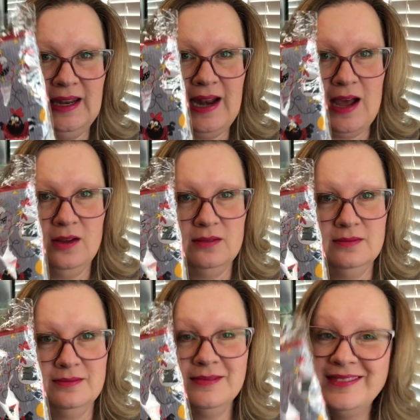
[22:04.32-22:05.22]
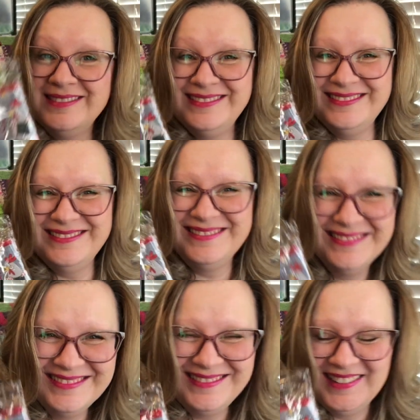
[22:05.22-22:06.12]
it out. And
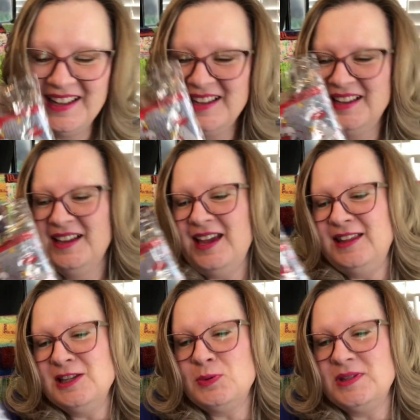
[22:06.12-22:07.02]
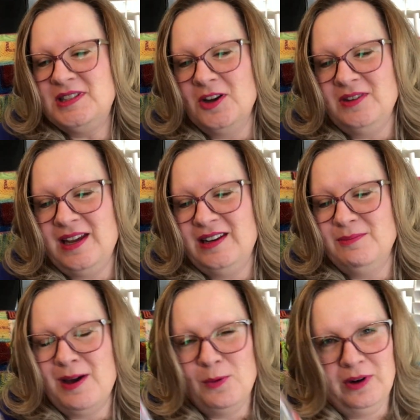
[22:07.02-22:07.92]
this was donated
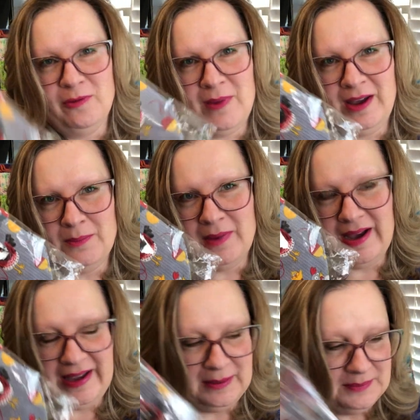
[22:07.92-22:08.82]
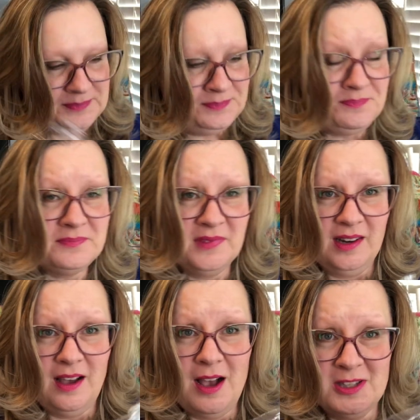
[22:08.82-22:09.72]
by one of my
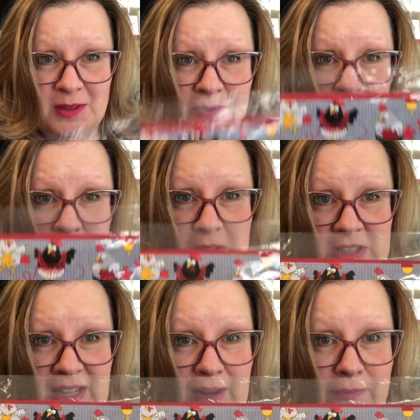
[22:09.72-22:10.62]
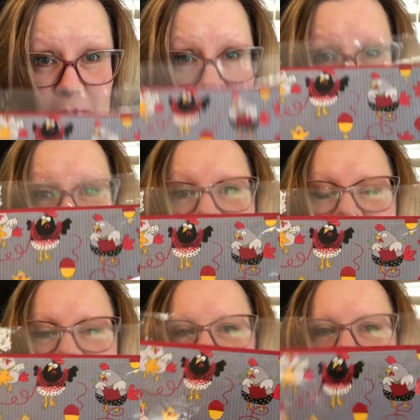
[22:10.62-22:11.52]
awesome viewers and friends.
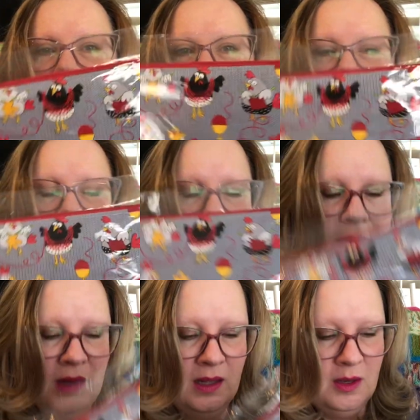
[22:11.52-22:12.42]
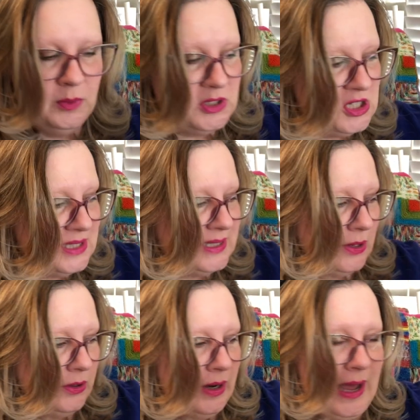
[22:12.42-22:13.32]
When she sent
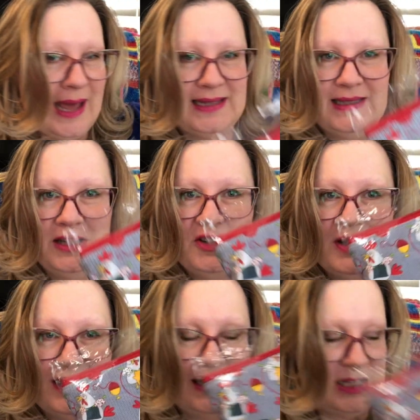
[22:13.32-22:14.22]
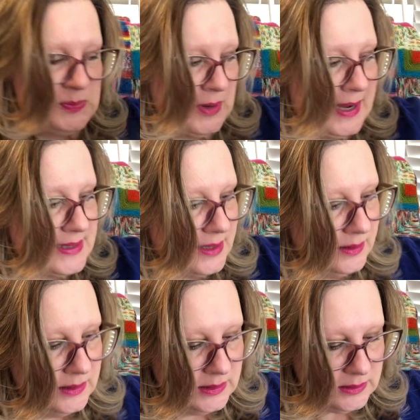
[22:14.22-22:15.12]
her hats in, she sent this prize.
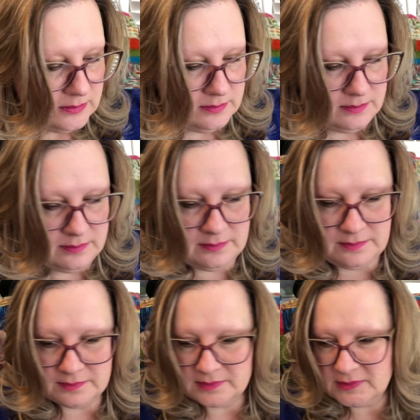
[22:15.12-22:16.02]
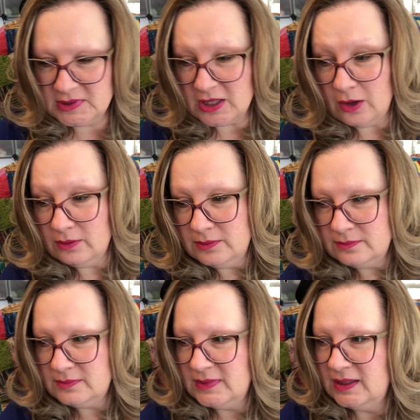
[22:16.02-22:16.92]
So,
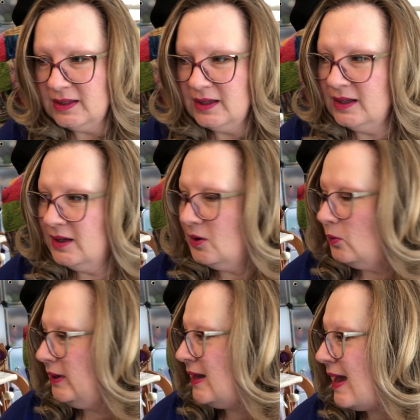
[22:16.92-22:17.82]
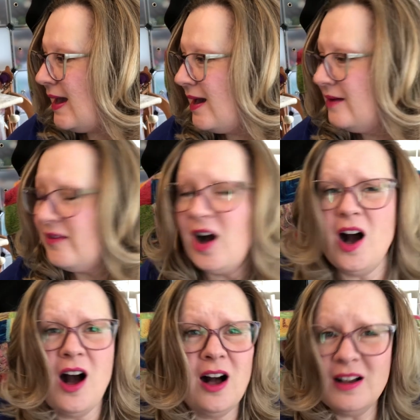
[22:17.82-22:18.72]
we have
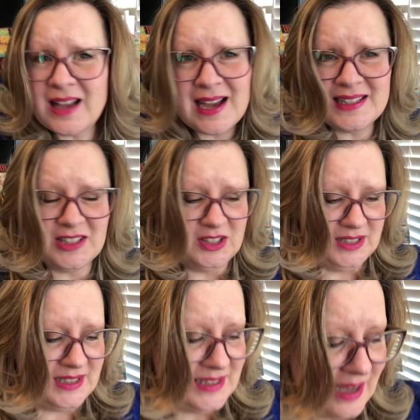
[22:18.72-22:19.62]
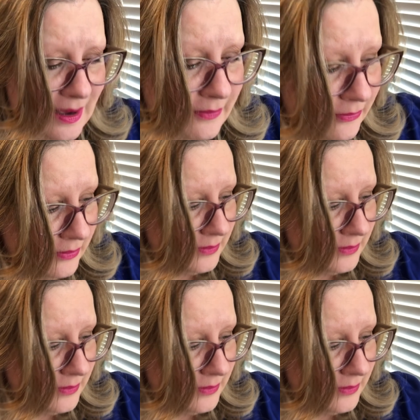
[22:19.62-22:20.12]
all kinds of good stuff.